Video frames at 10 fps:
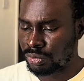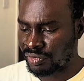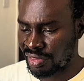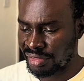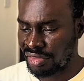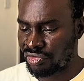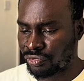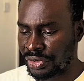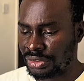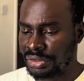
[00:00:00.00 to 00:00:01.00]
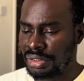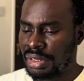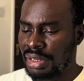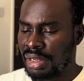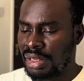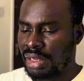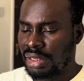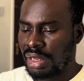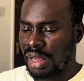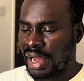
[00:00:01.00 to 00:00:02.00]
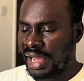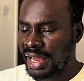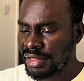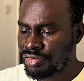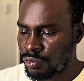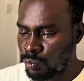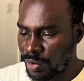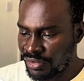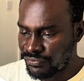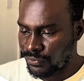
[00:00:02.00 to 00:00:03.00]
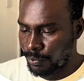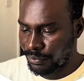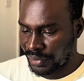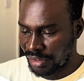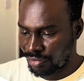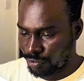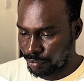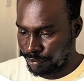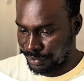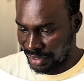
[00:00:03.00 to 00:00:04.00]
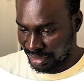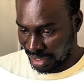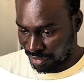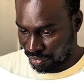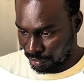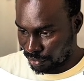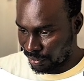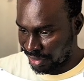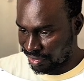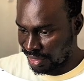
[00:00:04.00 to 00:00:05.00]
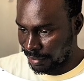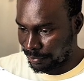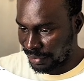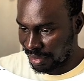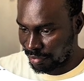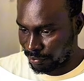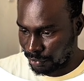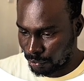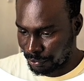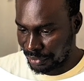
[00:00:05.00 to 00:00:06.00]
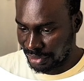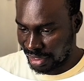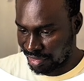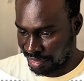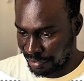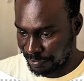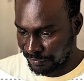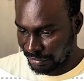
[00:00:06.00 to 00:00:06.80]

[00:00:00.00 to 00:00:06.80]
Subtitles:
take this trade, I had to wait for price to break like so. You can see that price broke pretty nicely.